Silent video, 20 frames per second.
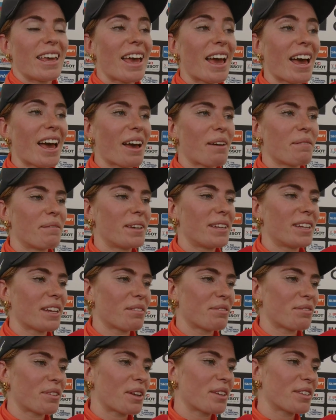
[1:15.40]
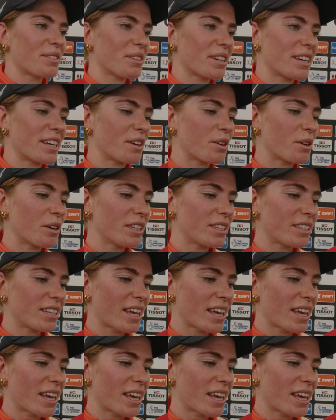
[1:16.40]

Yeah, I mean, I felt really good.